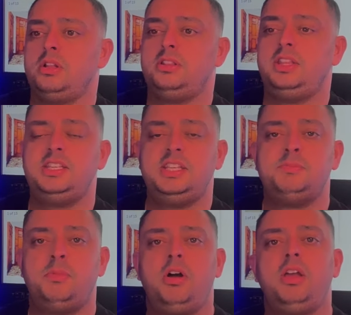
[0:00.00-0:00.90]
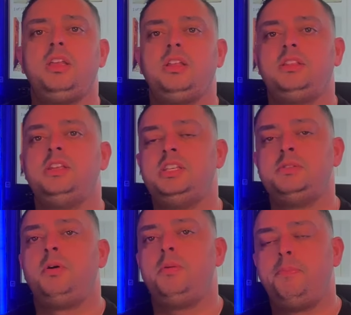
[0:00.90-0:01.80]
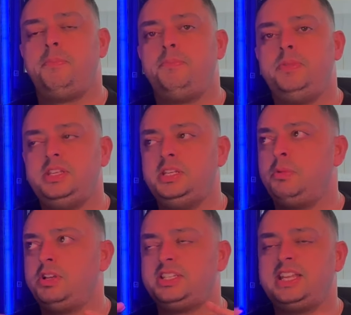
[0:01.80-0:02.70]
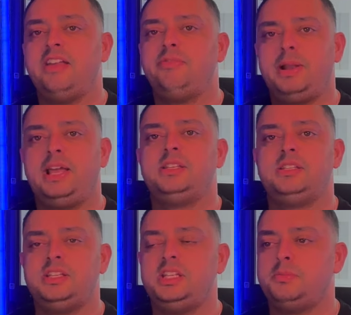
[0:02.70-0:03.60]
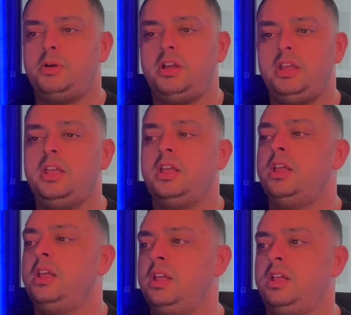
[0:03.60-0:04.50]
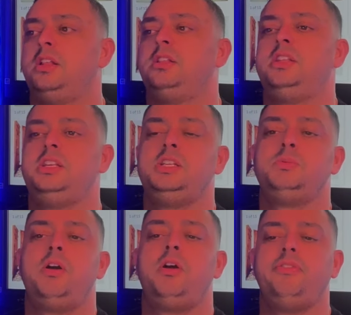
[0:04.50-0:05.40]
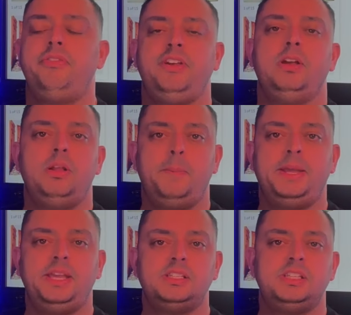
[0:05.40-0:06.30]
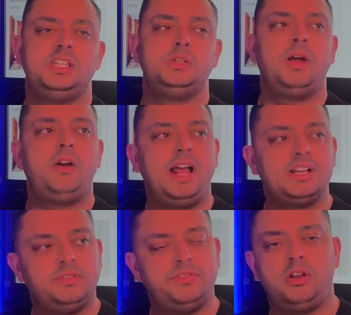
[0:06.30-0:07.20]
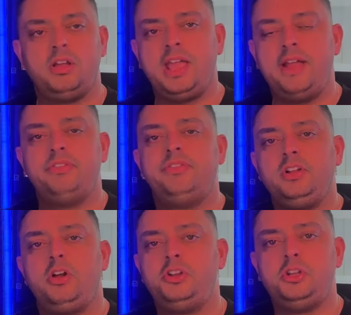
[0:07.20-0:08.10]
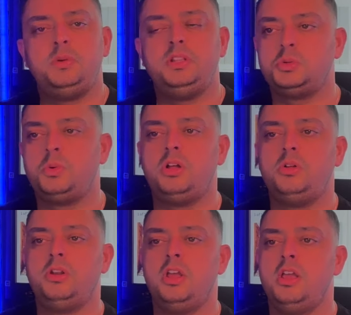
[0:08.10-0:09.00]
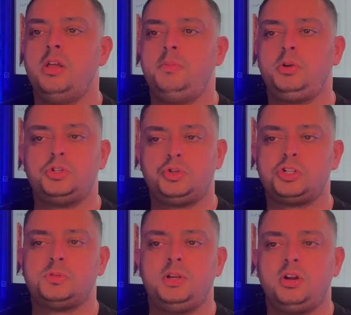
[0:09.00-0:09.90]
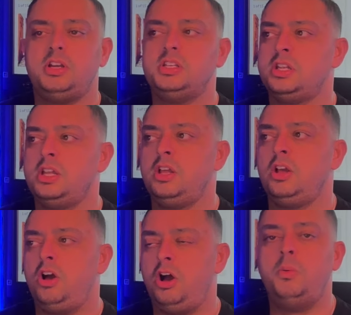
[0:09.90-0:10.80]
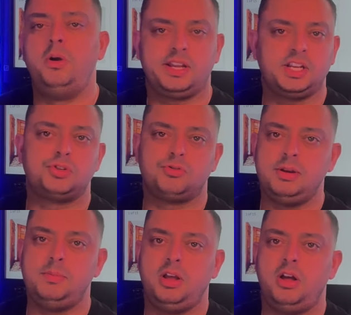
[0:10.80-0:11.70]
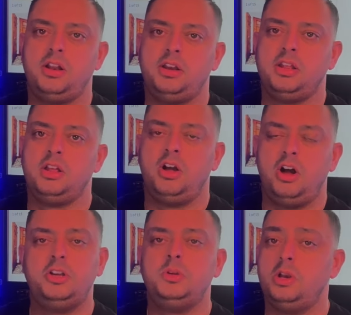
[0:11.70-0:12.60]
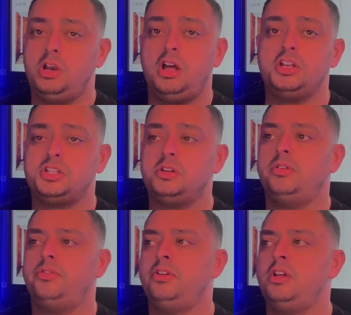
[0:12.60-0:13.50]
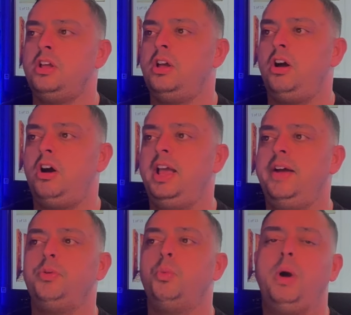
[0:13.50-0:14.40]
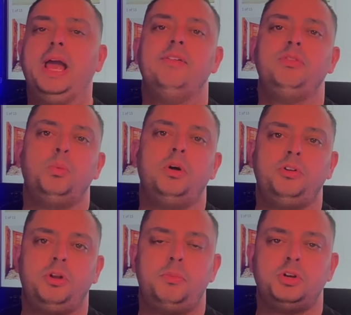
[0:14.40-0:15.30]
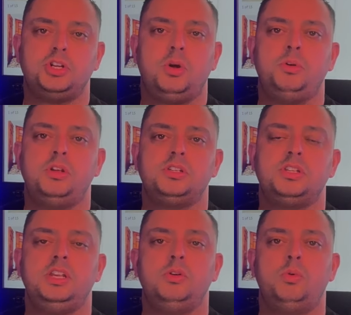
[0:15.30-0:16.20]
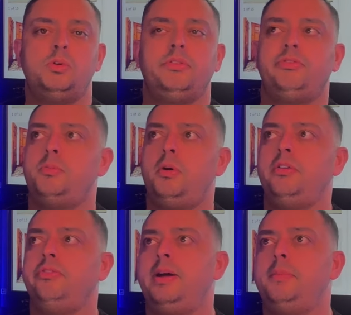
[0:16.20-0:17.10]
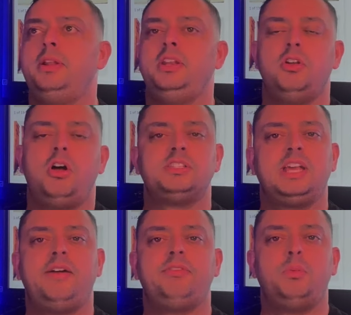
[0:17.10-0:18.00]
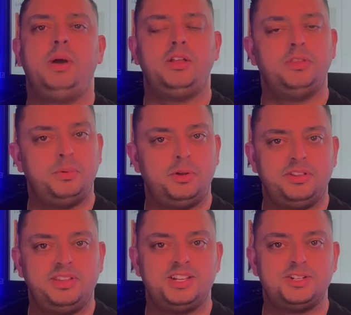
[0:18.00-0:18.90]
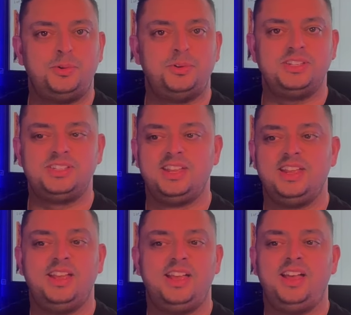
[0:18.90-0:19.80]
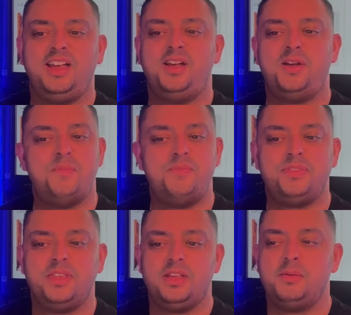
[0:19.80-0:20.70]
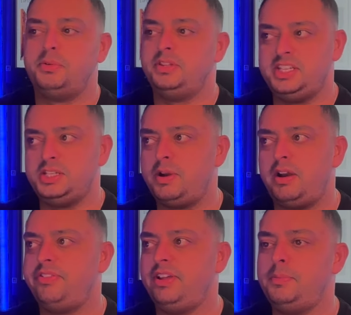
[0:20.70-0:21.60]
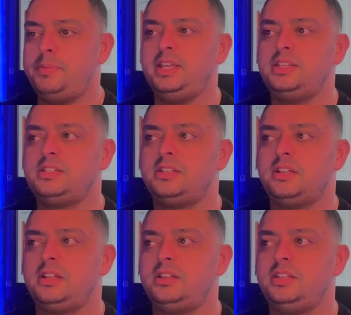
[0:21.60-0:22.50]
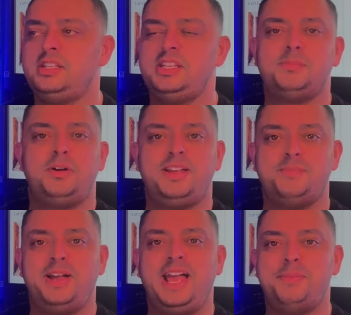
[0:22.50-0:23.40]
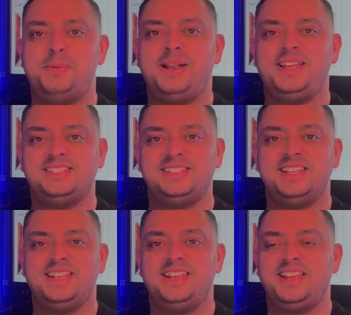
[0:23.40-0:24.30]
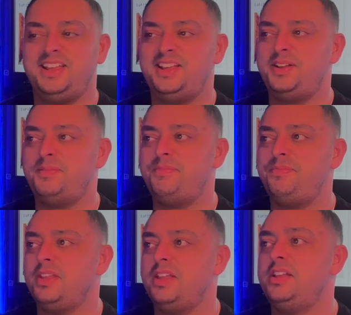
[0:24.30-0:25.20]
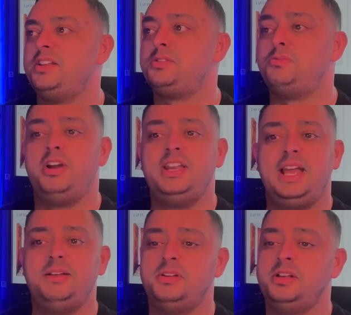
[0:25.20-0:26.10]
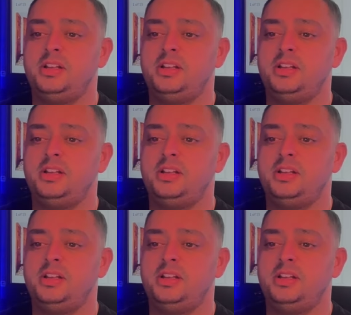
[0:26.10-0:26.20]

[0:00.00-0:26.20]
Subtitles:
this is my safe place. This is where I feel at peace. This is where I actually feel like everything I do in this world, because trust me guys, I work extremely hard. I do a lot of stuff. I have the weight of the world on my shoulders in order for my family not to have the weight on the world on their shoulders. But this is where I feel at peace. This is my happy place. So right now,